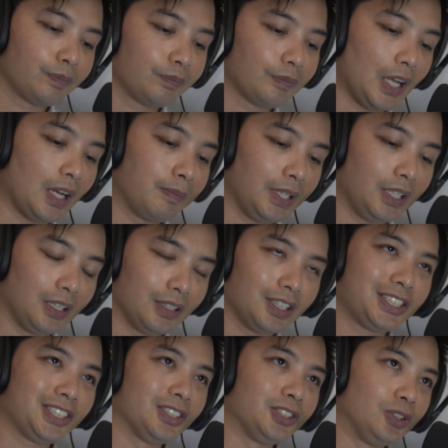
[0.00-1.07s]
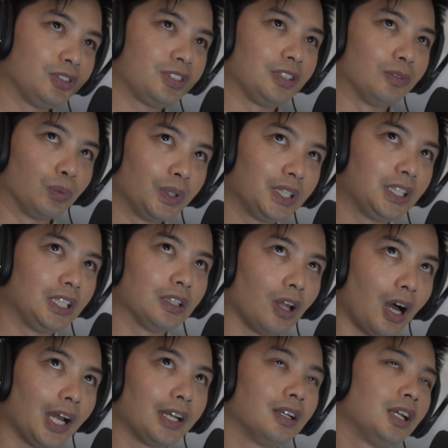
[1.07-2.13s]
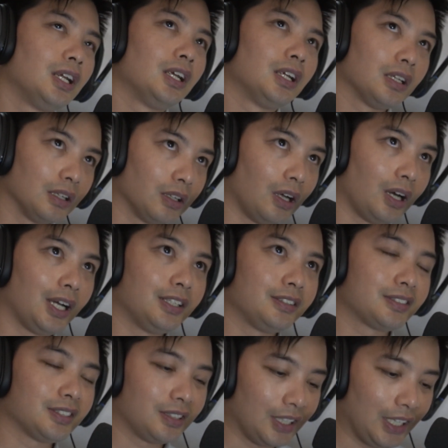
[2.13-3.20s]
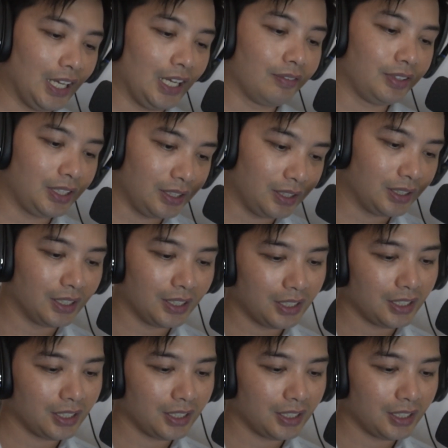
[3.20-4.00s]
I mean, unless you're using really light lines and a heavy